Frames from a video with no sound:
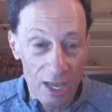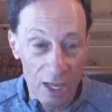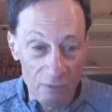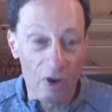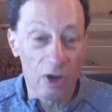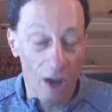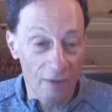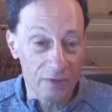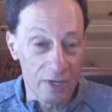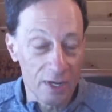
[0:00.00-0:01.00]
And very
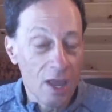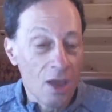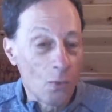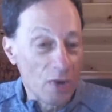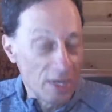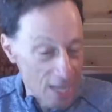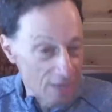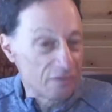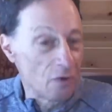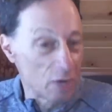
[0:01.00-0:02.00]
often we
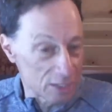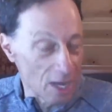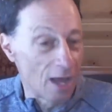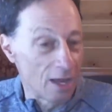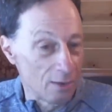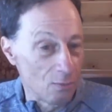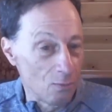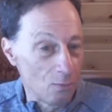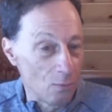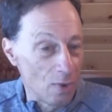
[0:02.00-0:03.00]
tend to focus on
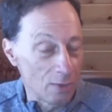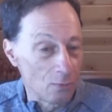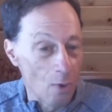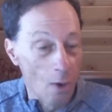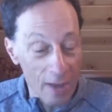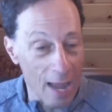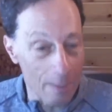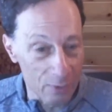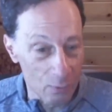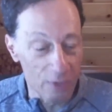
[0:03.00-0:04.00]
what won't
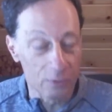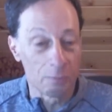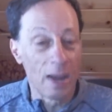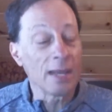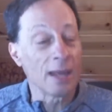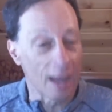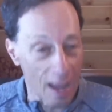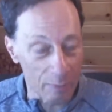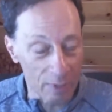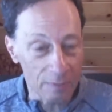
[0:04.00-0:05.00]
happen, what might not
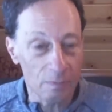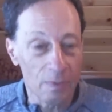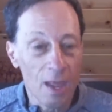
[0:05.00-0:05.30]
happen.